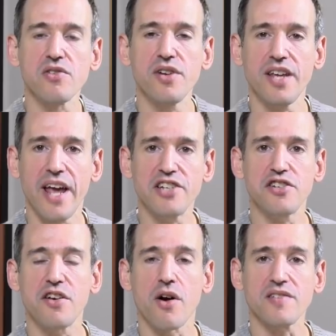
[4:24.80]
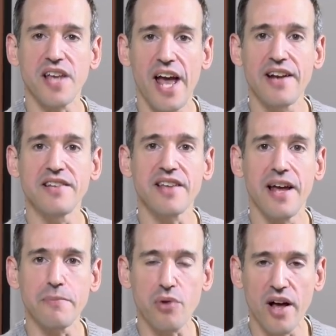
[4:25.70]
including HDR10 and
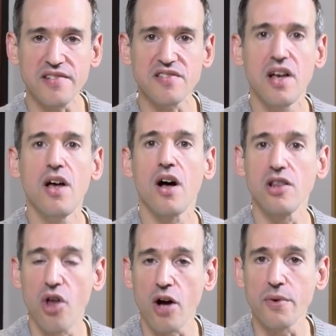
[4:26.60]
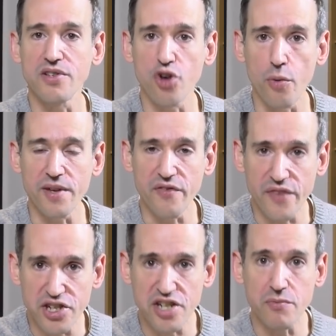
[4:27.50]
10 Plus, along with Dolby
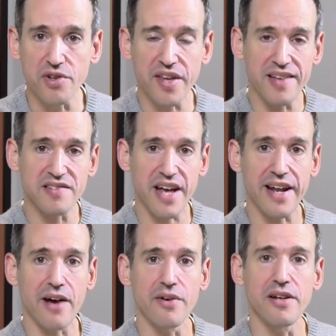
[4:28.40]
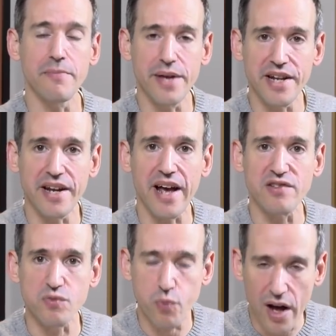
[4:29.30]
Vision. We'll test that out in a minute
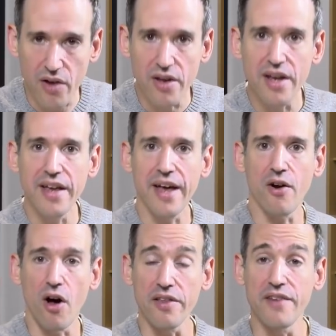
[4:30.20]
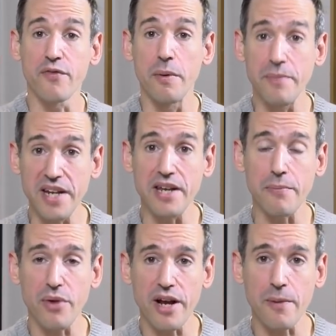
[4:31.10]
as well. And all in from a
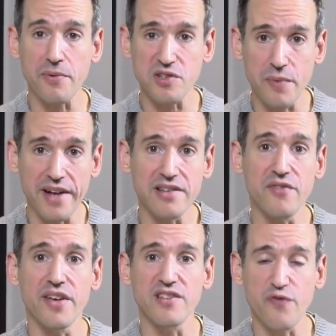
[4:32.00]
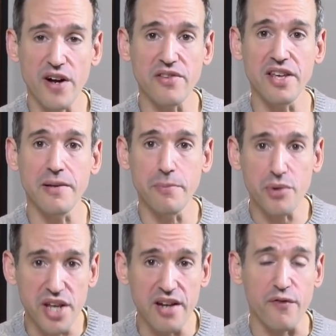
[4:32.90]
media player perspective, it's fairly
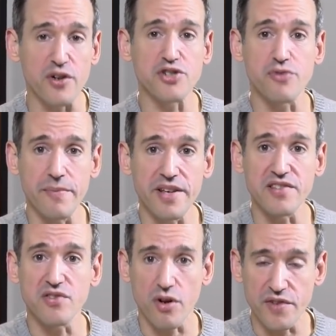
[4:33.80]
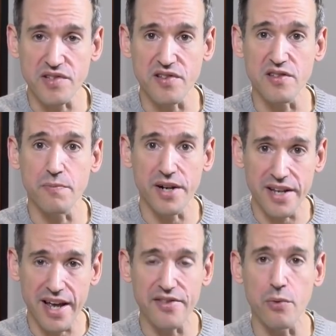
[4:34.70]
complete for streaming services, but
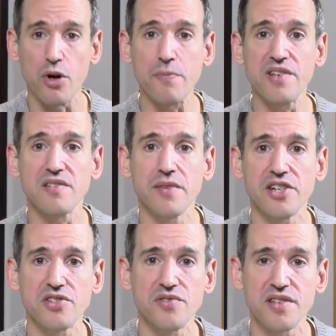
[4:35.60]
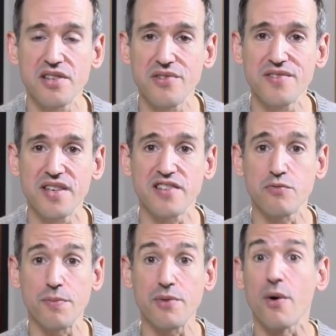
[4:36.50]
again, there will be some issues
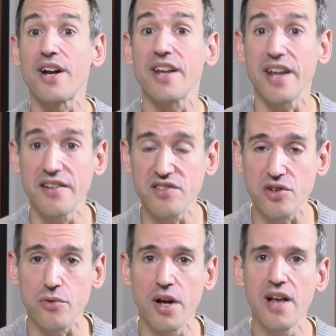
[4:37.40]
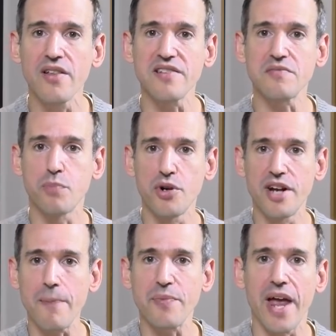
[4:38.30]
enthusiasts will be running into. Let's boot
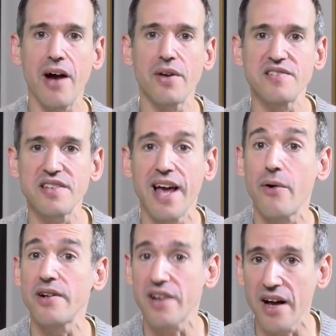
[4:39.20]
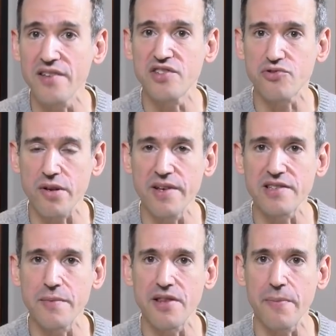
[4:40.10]
it up now and see how it does streaming
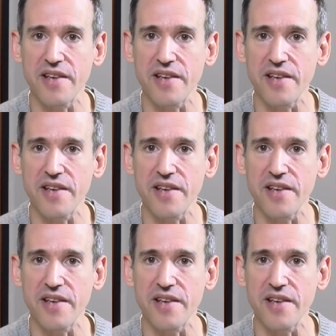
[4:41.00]
some of the